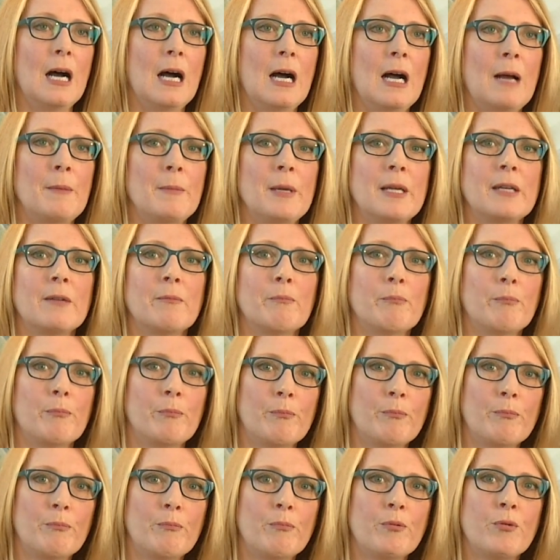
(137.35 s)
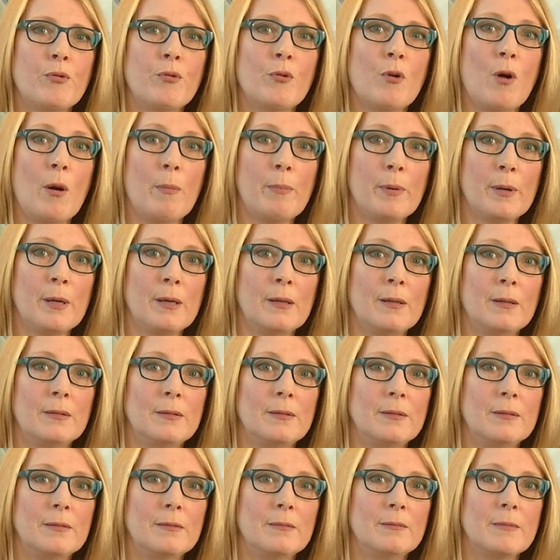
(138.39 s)
I made a proper
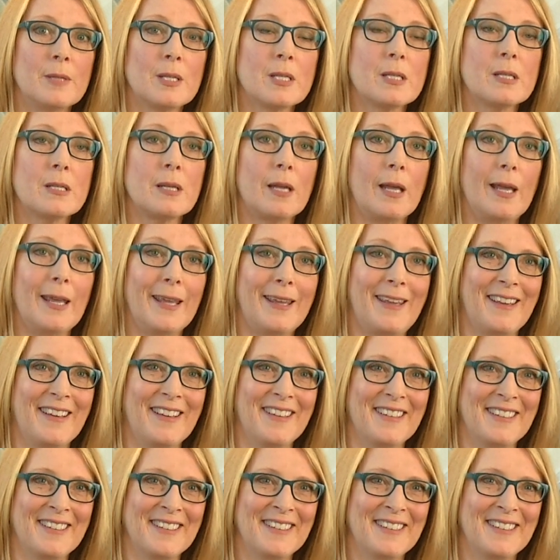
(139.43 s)
mistake